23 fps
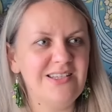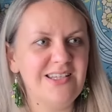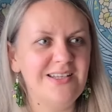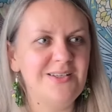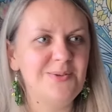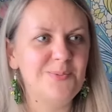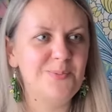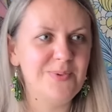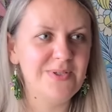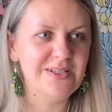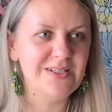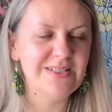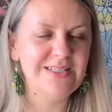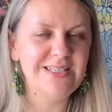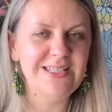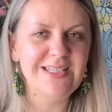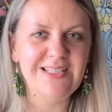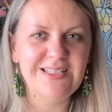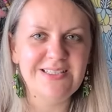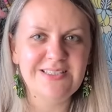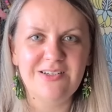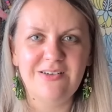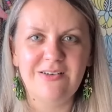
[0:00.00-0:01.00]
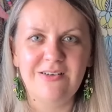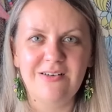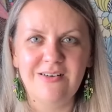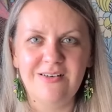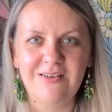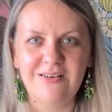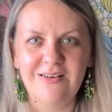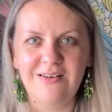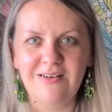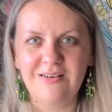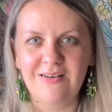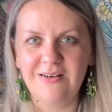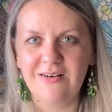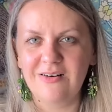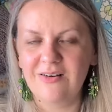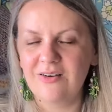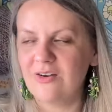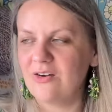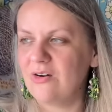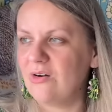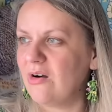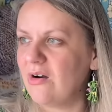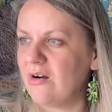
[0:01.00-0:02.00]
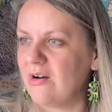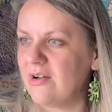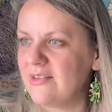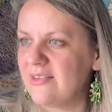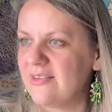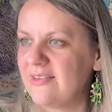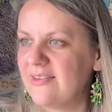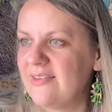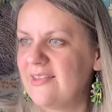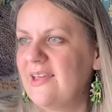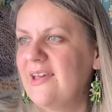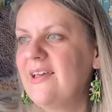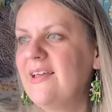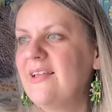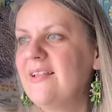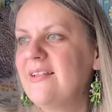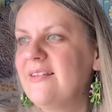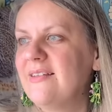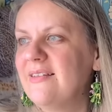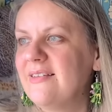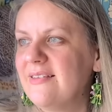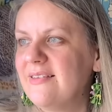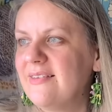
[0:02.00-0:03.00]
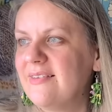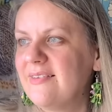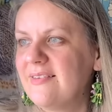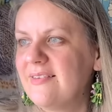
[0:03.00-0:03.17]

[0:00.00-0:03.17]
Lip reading: and buildings are hot, and